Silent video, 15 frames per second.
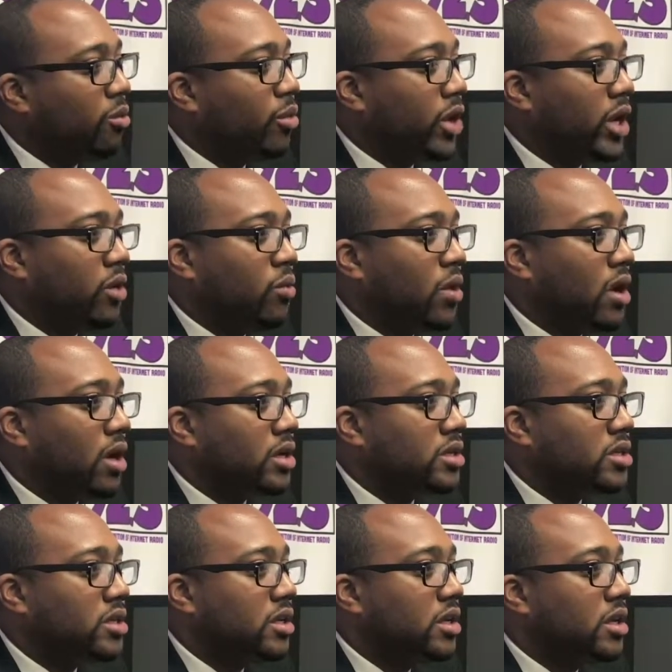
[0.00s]
Brainwashed,
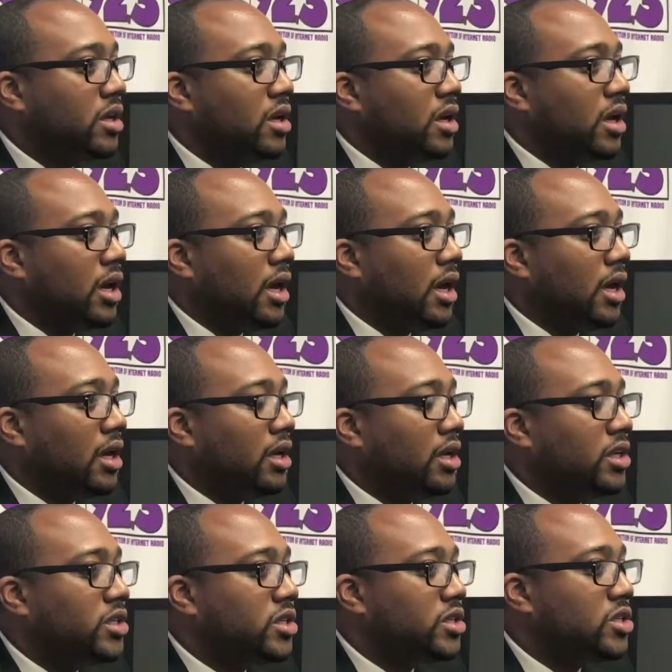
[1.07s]
and it
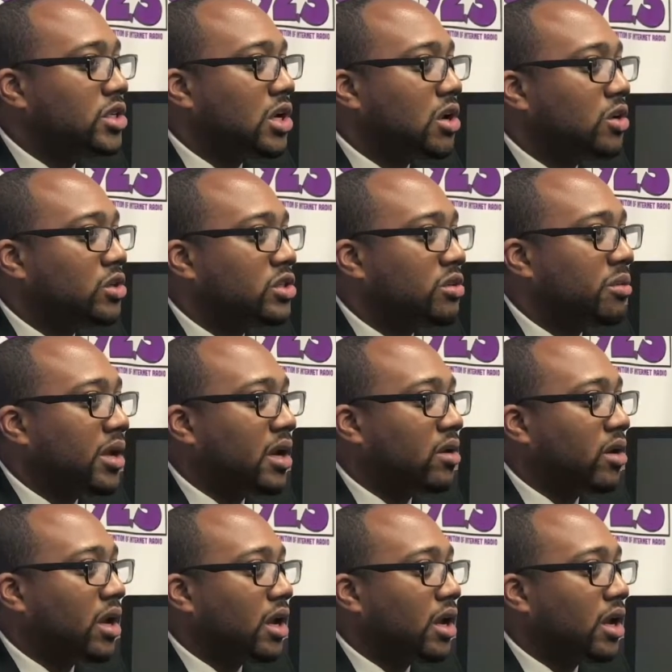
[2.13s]
just talks about